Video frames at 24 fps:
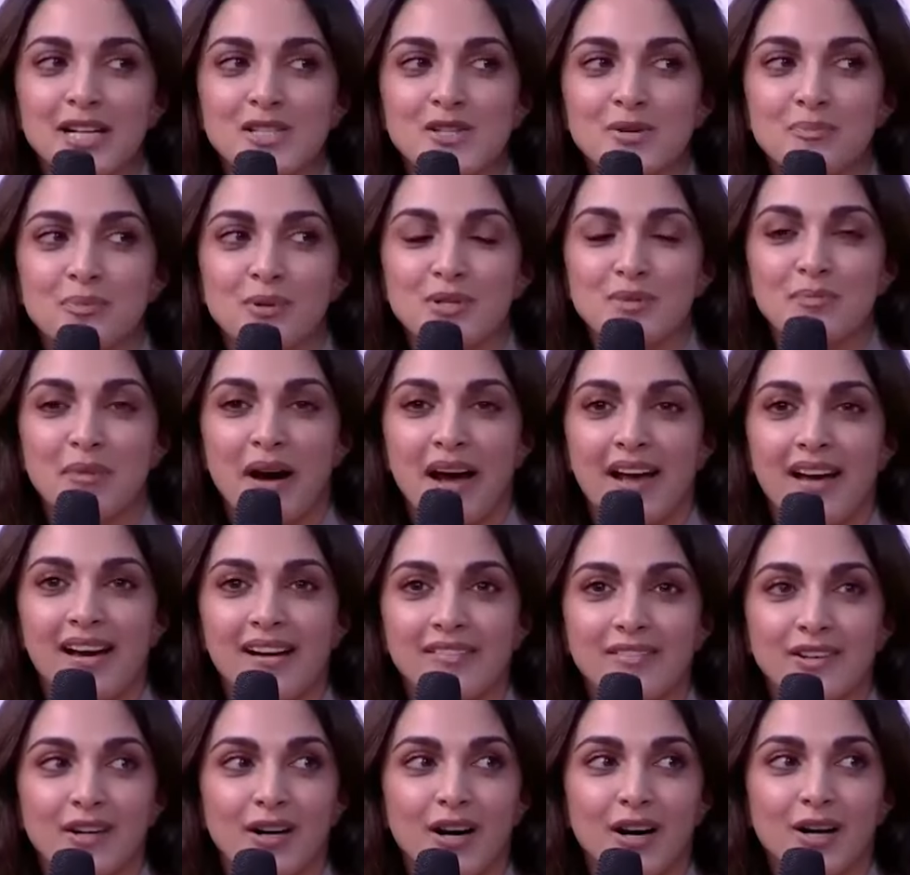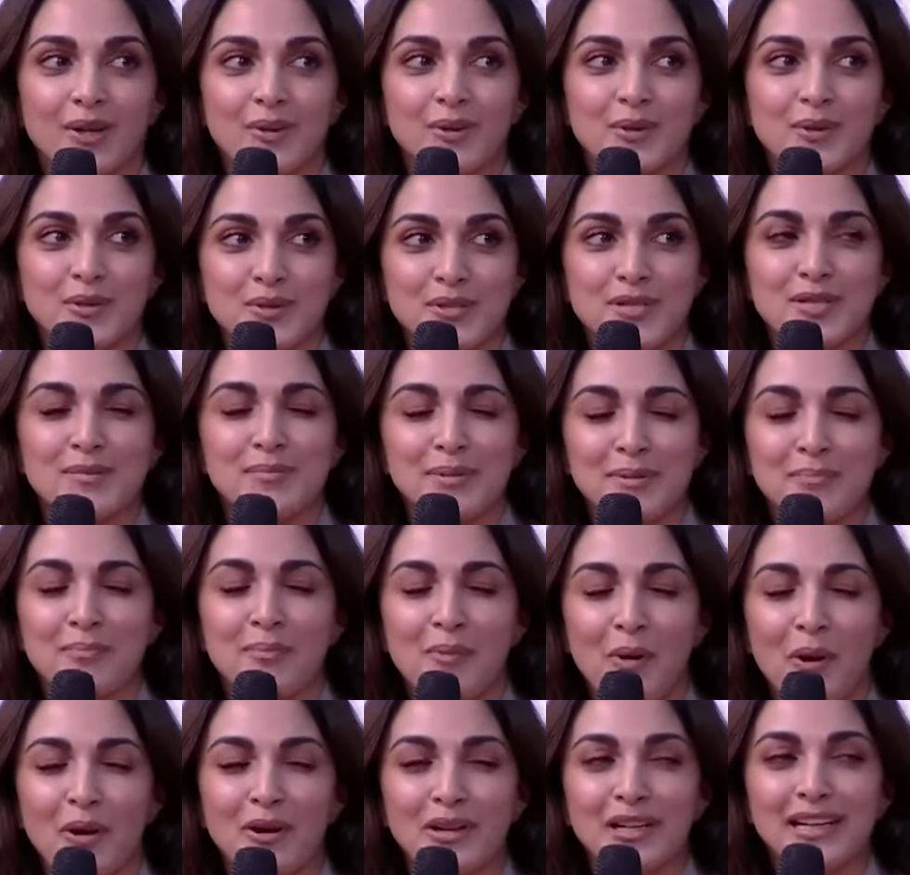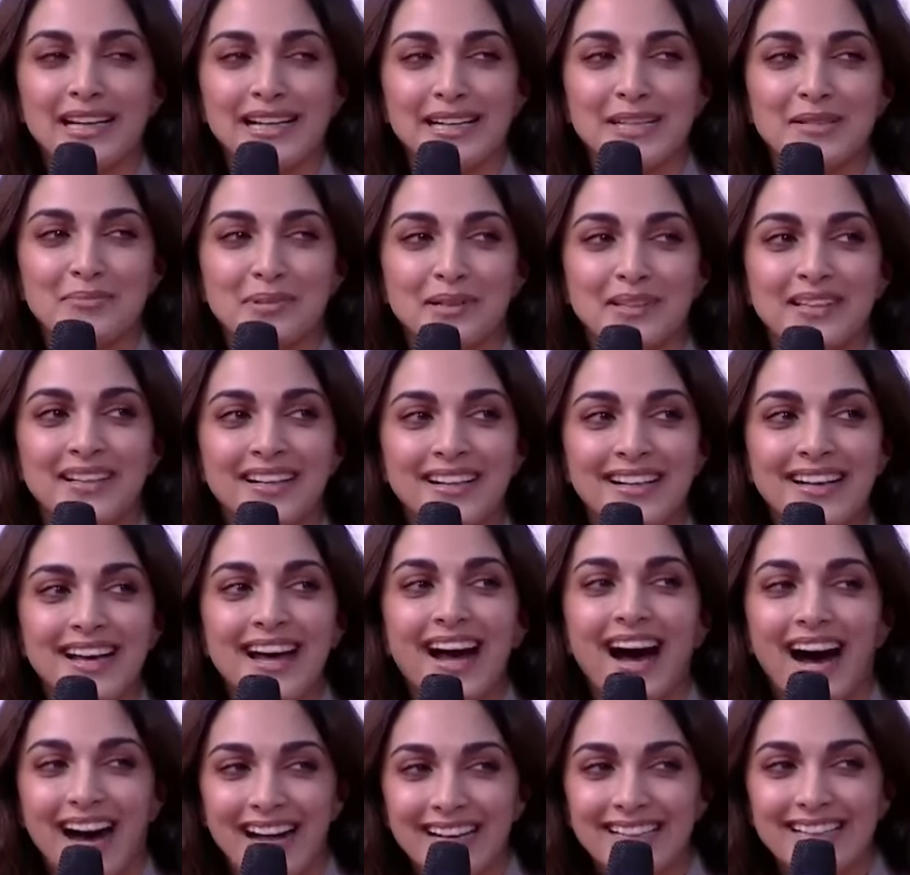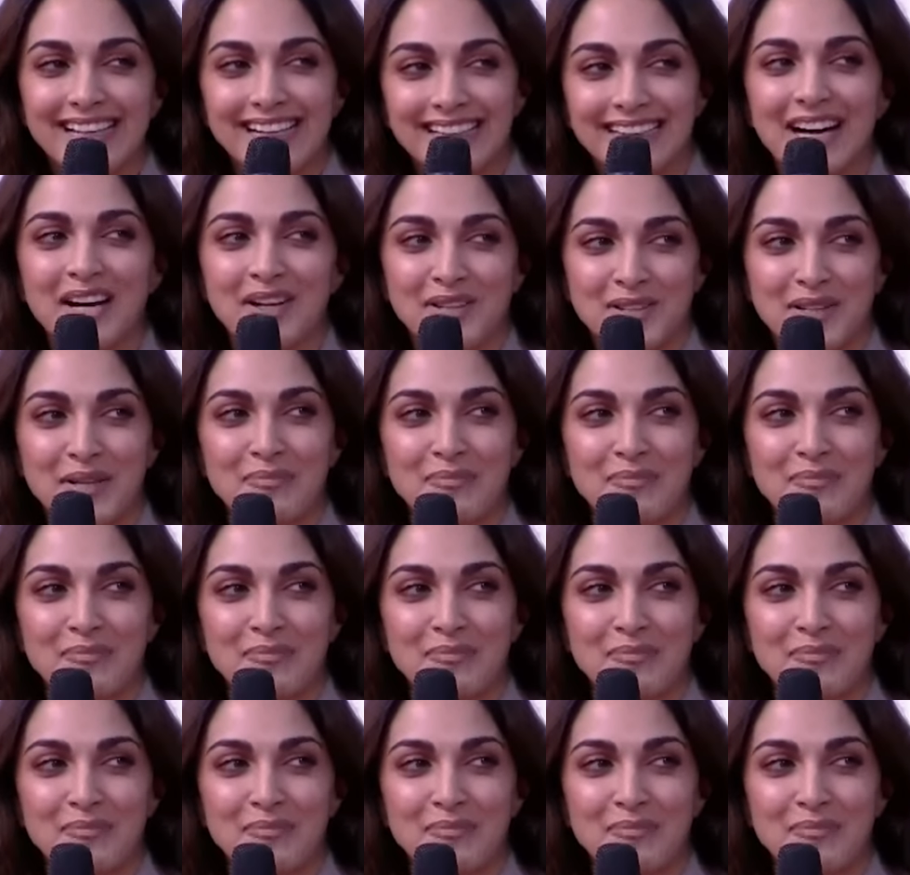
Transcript: should post my avocado toast. It'll be more relatable. I'll take that